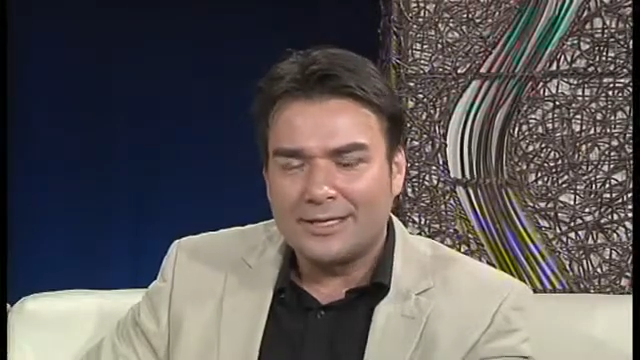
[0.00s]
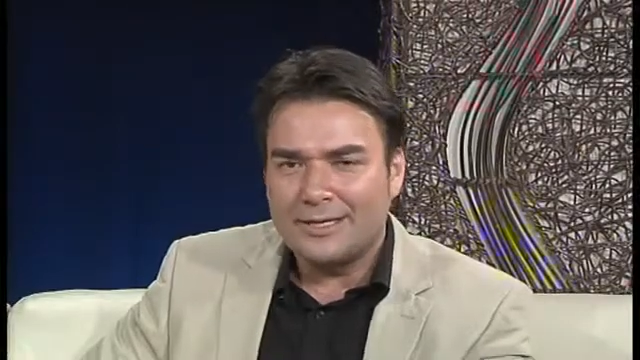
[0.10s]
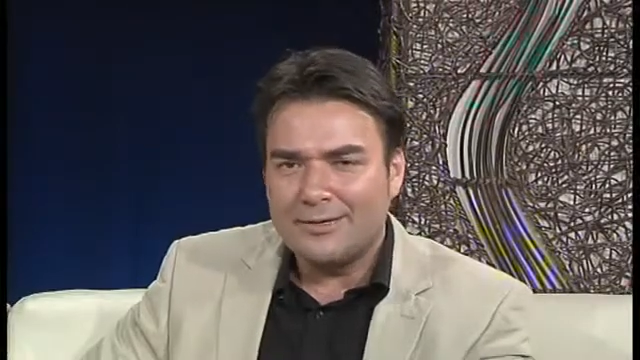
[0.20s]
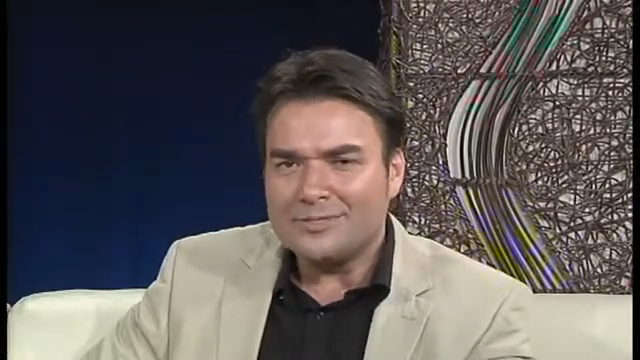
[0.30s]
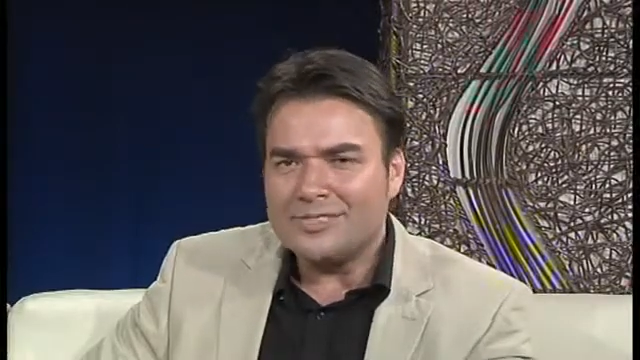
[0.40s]

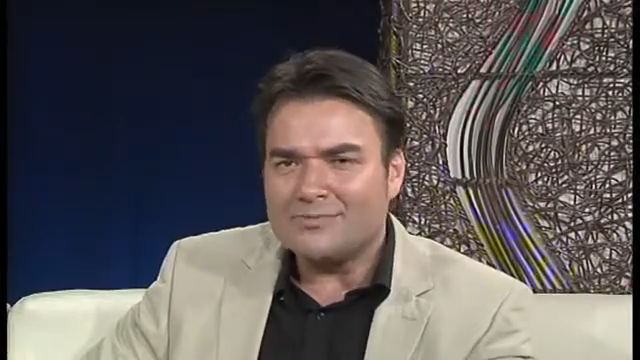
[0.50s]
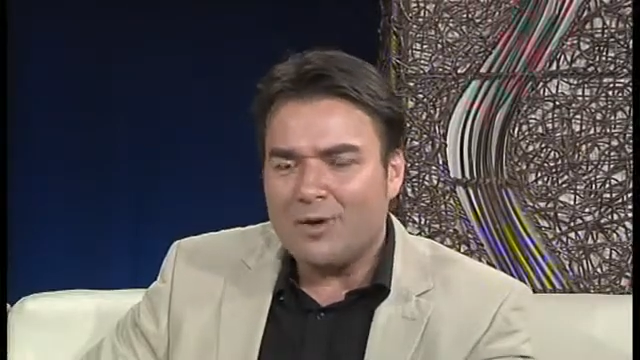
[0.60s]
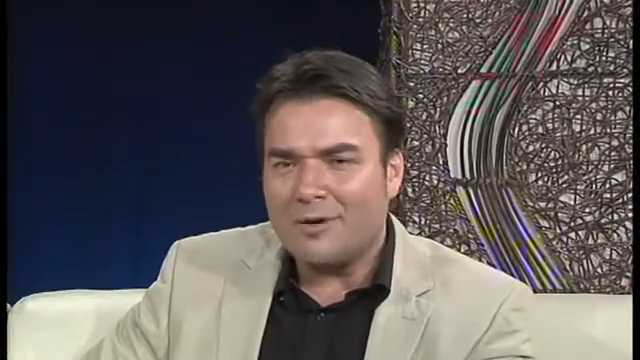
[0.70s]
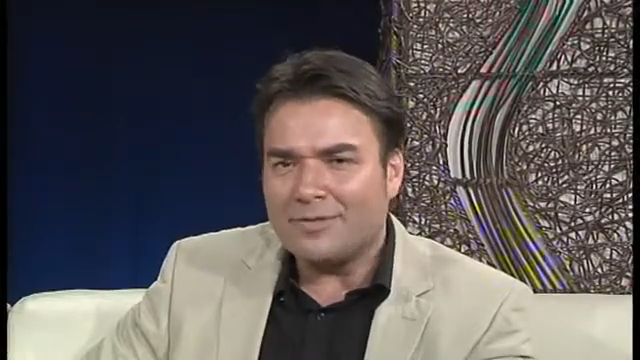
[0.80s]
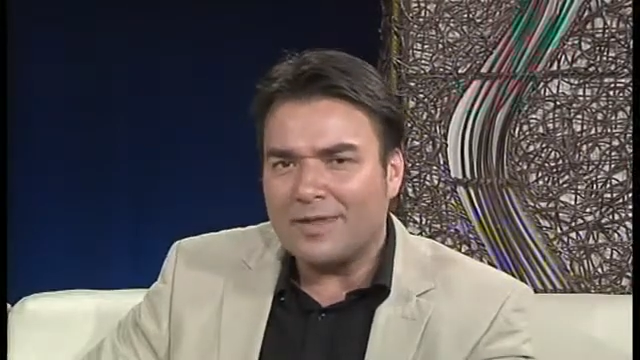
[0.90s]
he wasn't
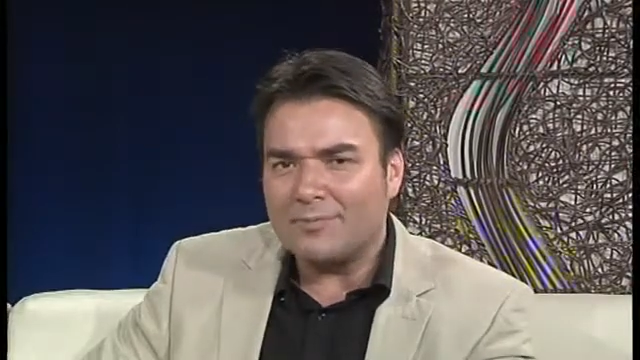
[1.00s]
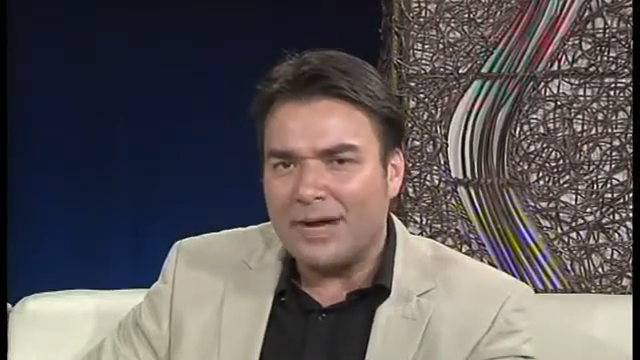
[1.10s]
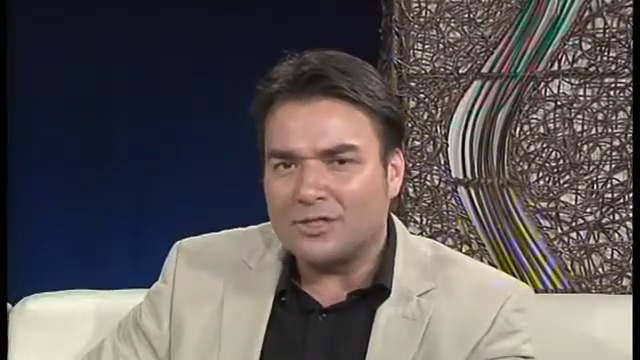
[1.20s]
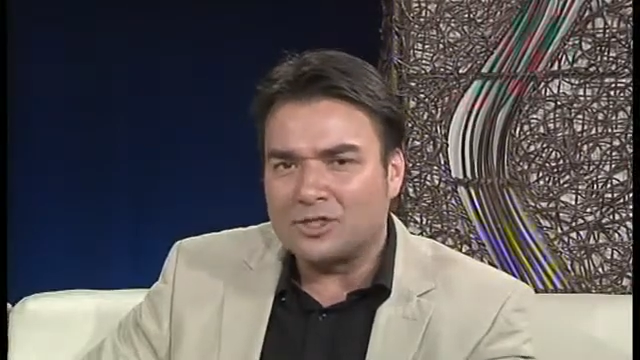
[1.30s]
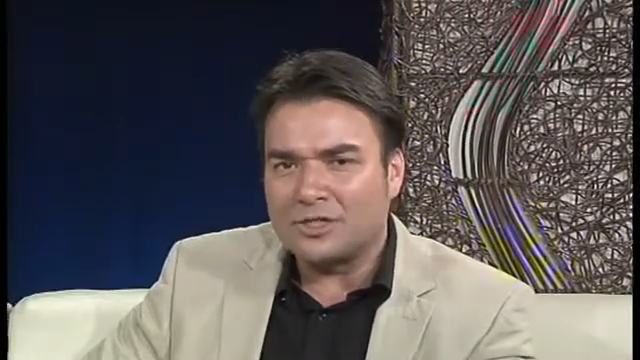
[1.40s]
smiling that
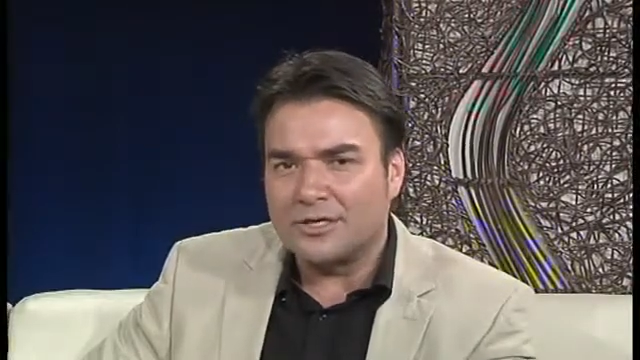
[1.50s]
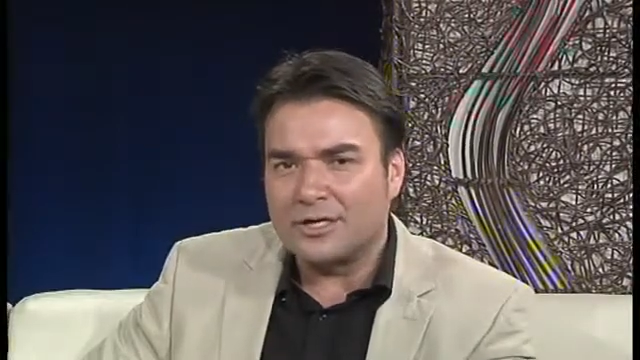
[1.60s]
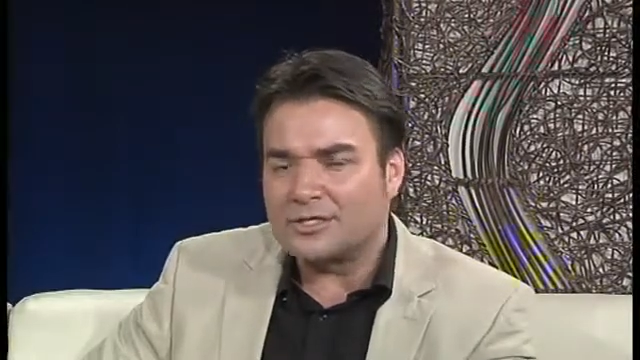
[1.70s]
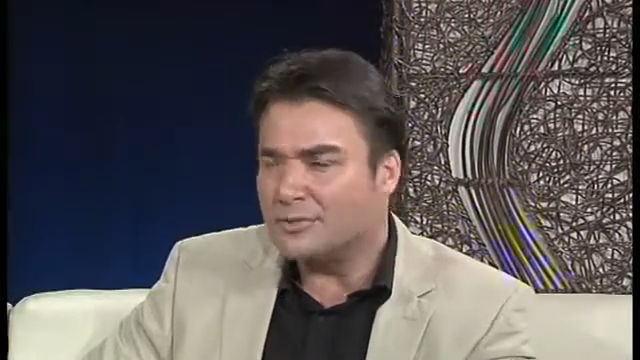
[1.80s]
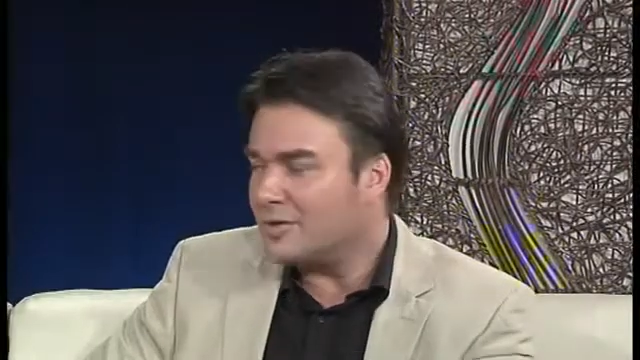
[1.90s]
much.
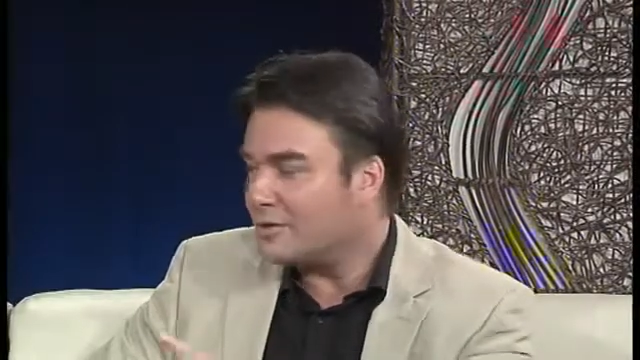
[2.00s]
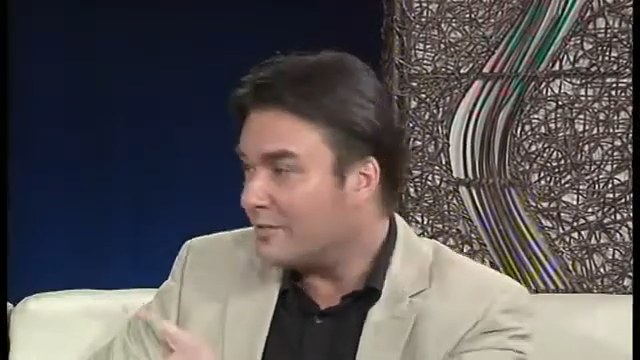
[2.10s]
I saw you at the